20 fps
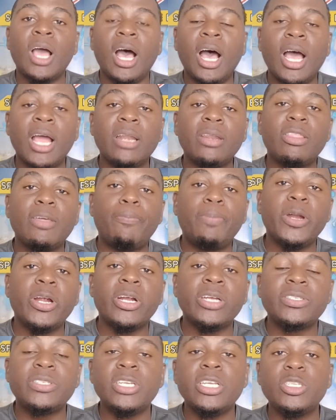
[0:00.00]
And the
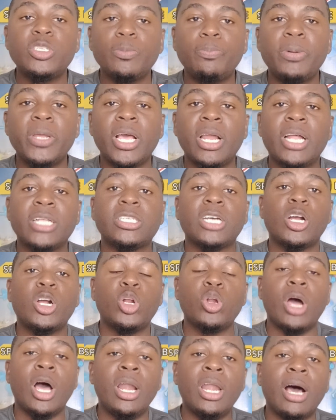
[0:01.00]
players need to play a
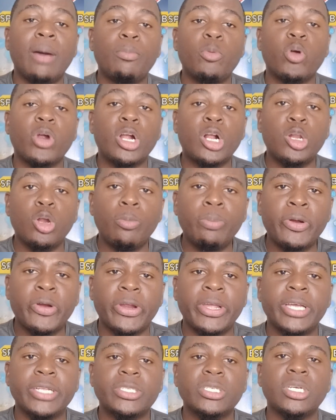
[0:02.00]
lot more club
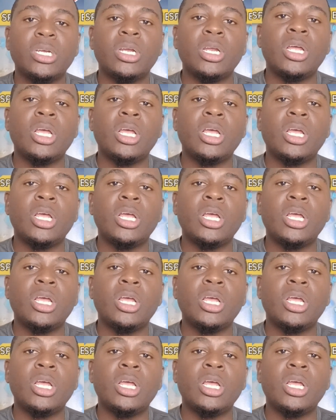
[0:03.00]
cricket.